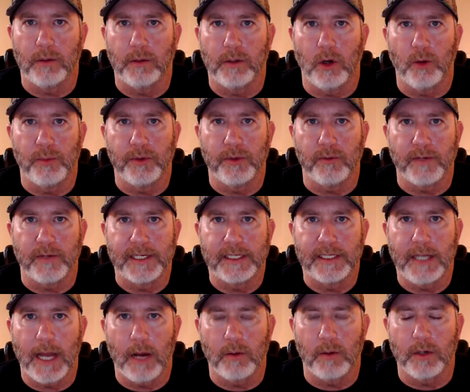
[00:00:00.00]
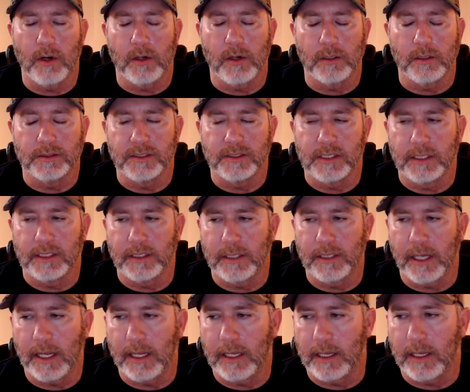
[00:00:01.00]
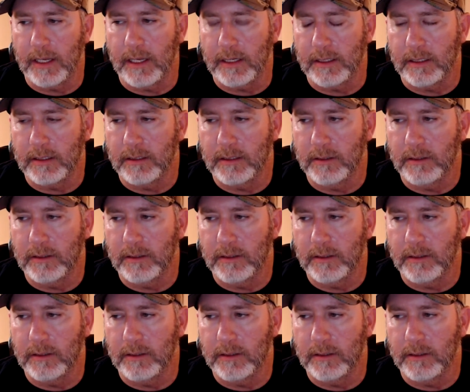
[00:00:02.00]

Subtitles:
open read cow calls and